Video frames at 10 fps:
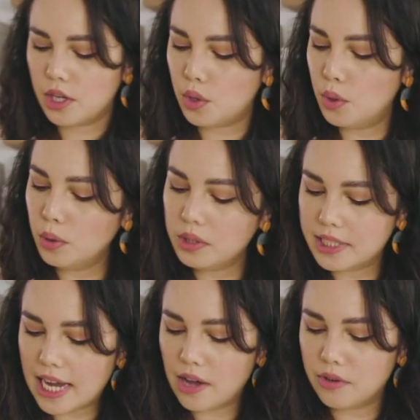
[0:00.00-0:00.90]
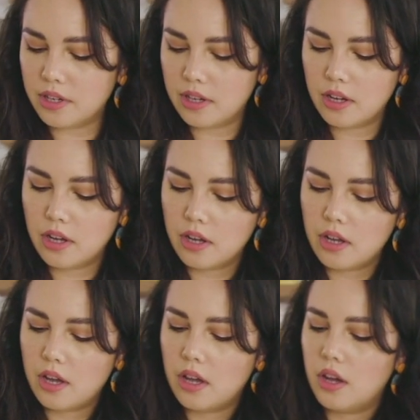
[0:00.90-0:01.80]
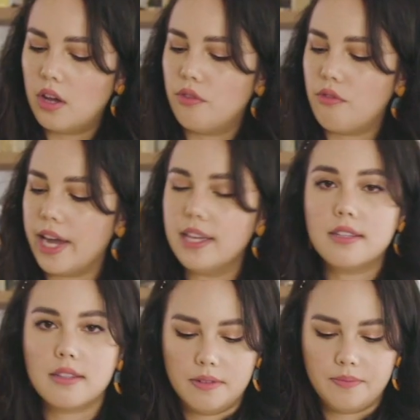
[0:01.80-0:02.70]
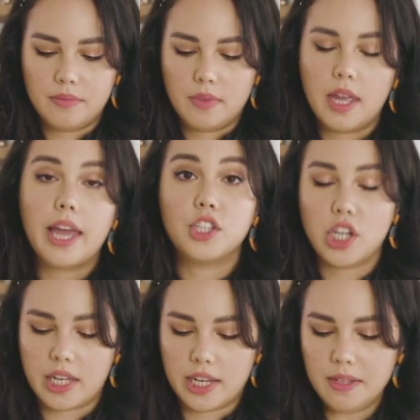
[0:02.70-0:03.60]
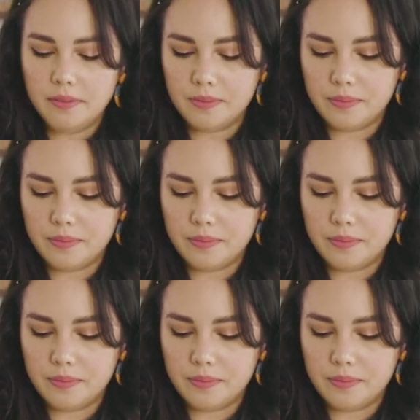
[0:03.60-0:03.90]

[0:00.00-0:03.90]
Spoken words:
the cooled down rice and chuck it in.